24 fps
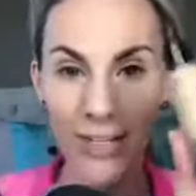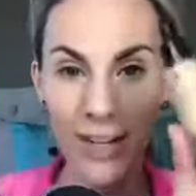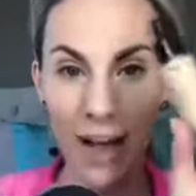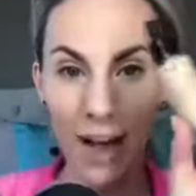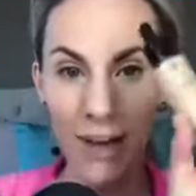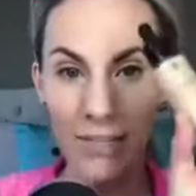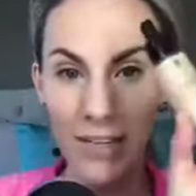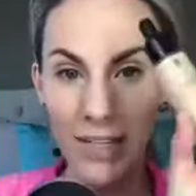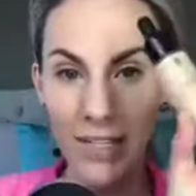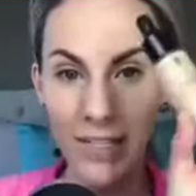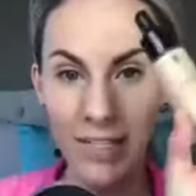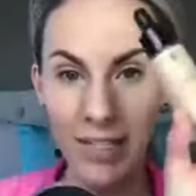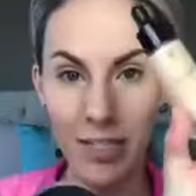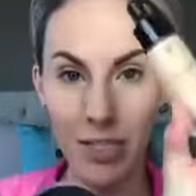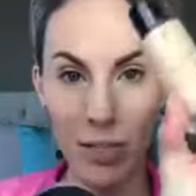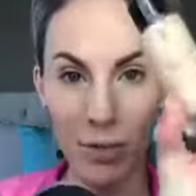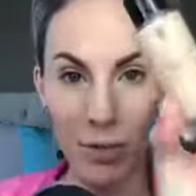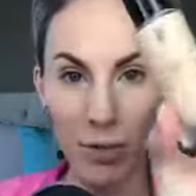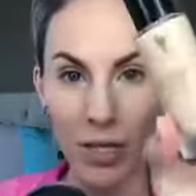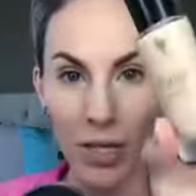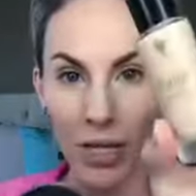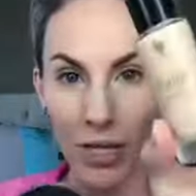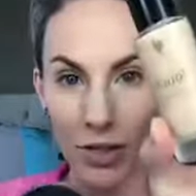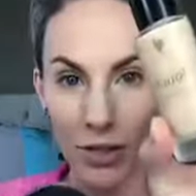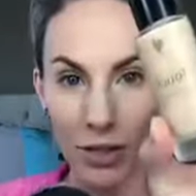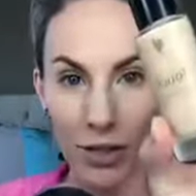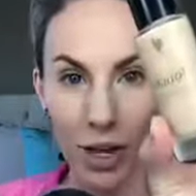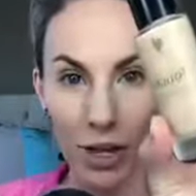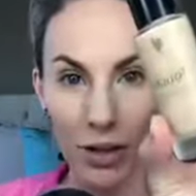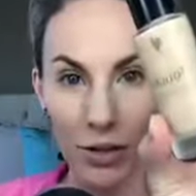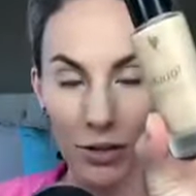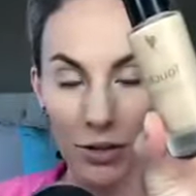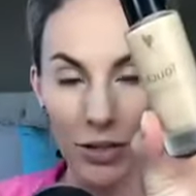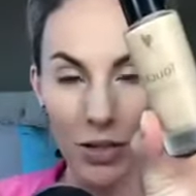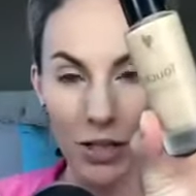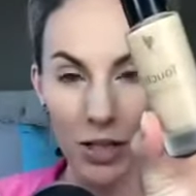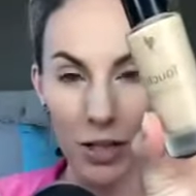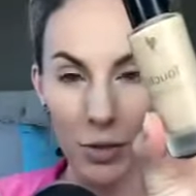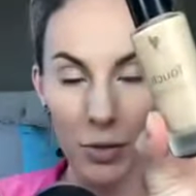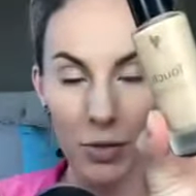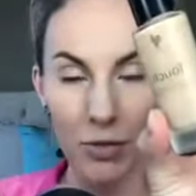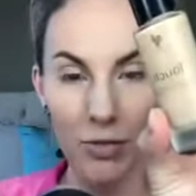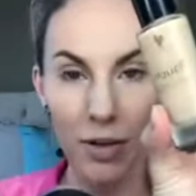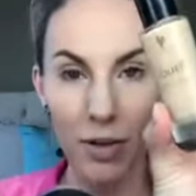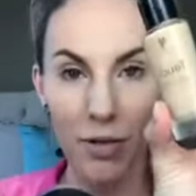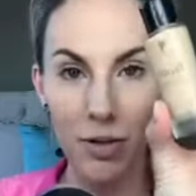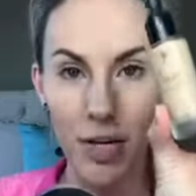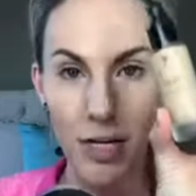Obviously, you would get your color in the liquid
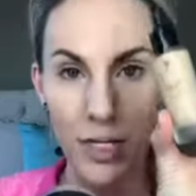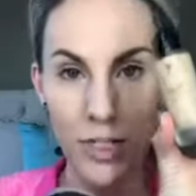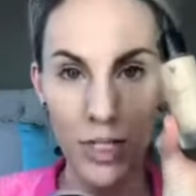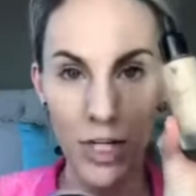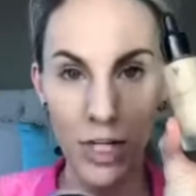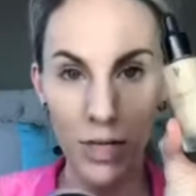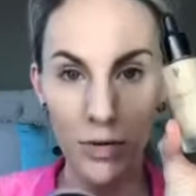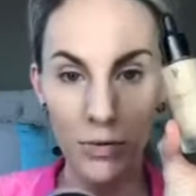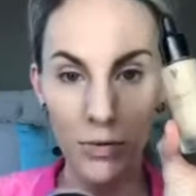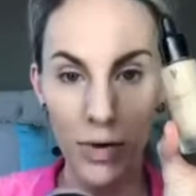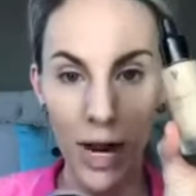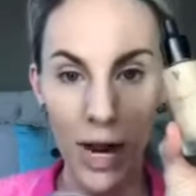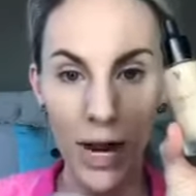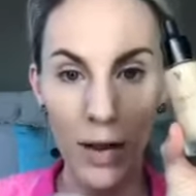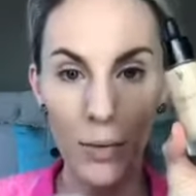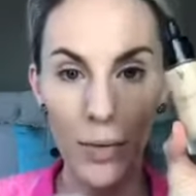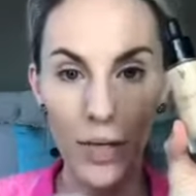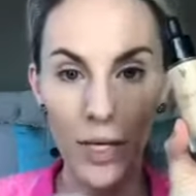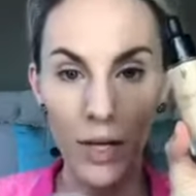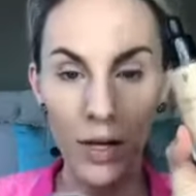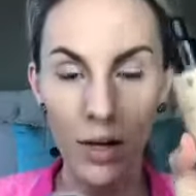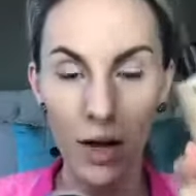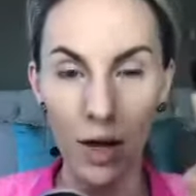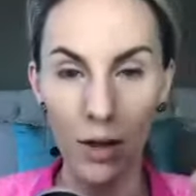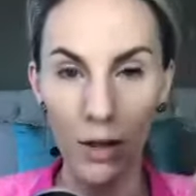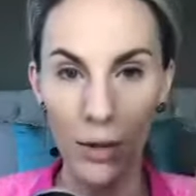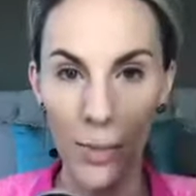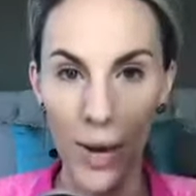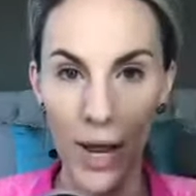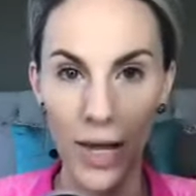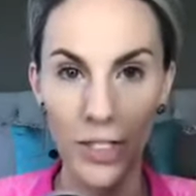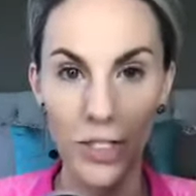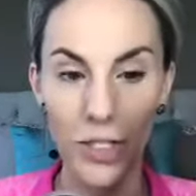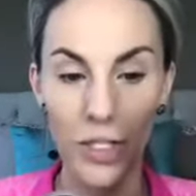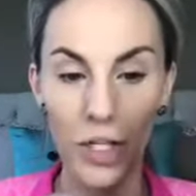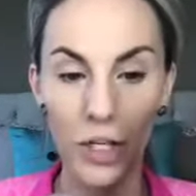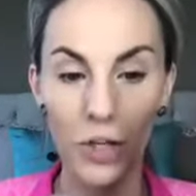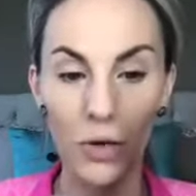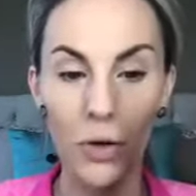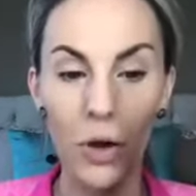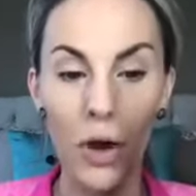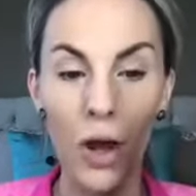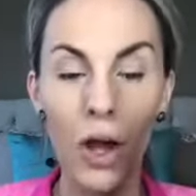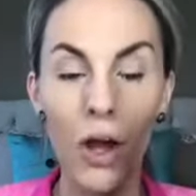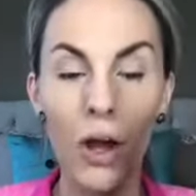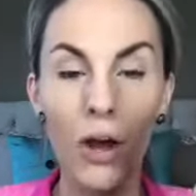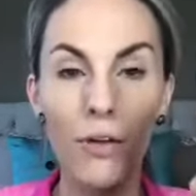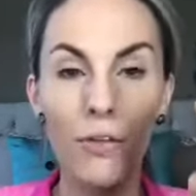foundation, right? We can color match you
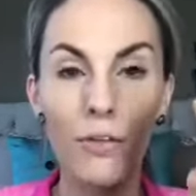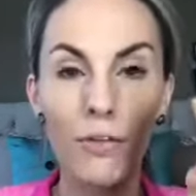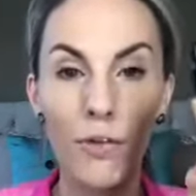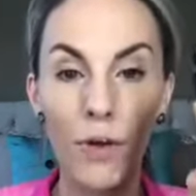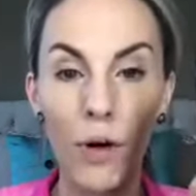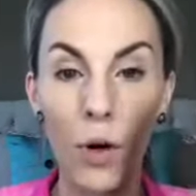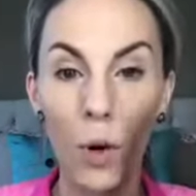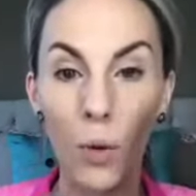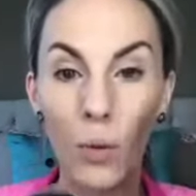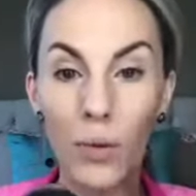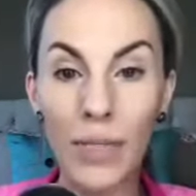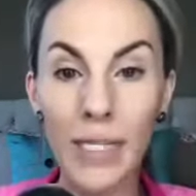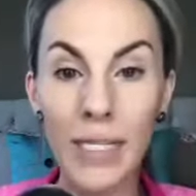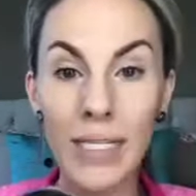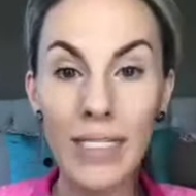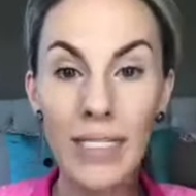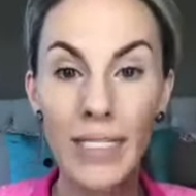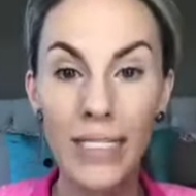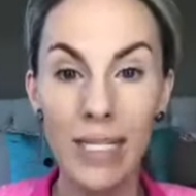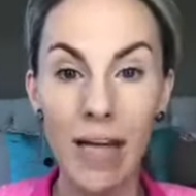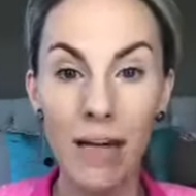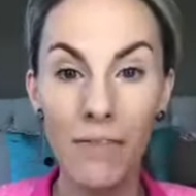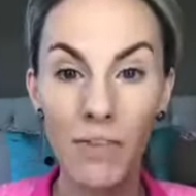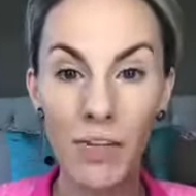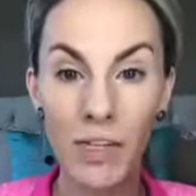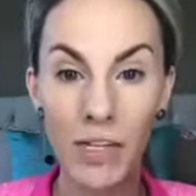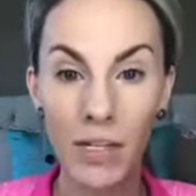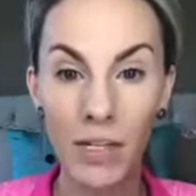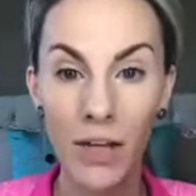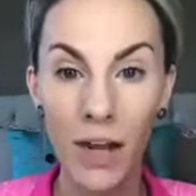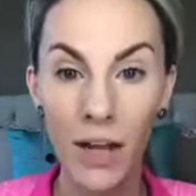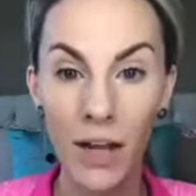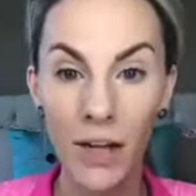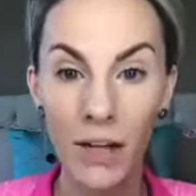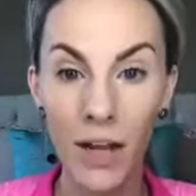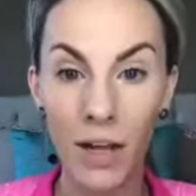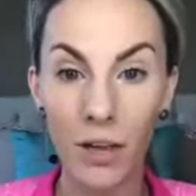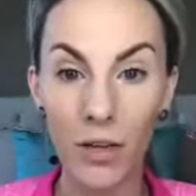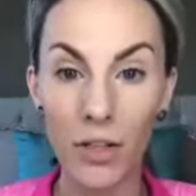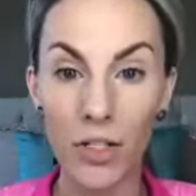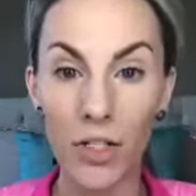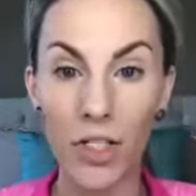for only $79